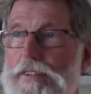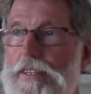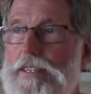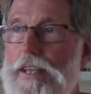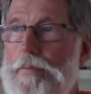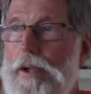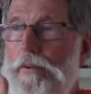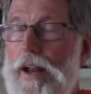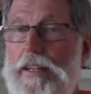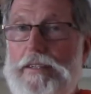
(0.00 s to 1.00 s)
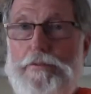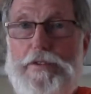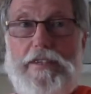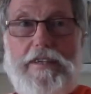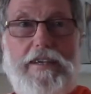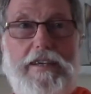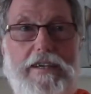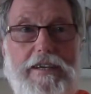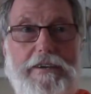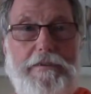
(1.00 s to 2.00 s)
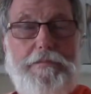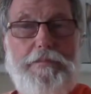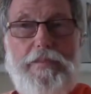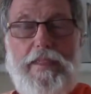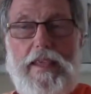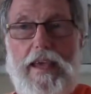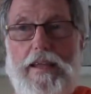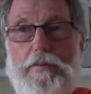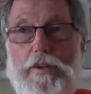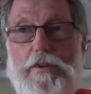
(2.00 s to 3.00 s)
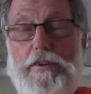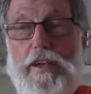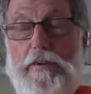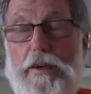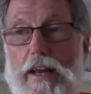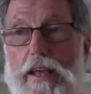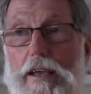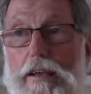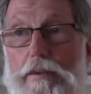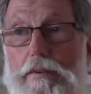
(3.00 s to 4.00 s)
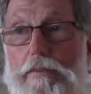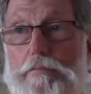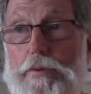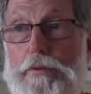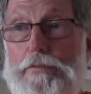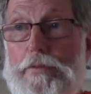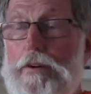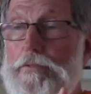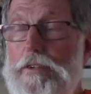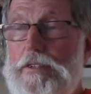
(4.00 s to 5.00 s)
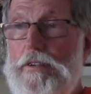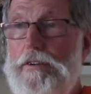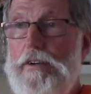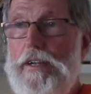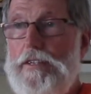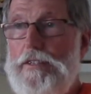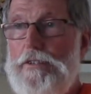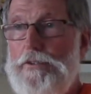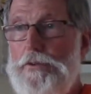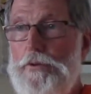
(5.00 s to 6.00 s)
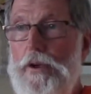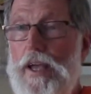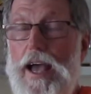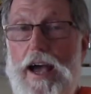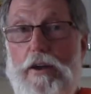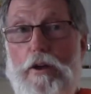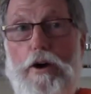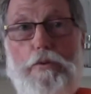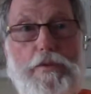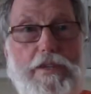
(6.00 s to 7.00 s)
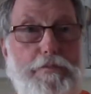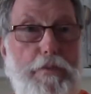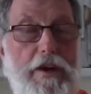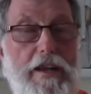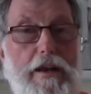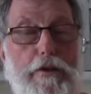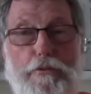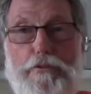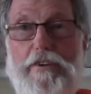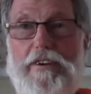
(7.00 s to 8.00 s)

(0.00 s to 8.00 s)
These are my relatives. And we don't give any profound considerations to how long will this body live.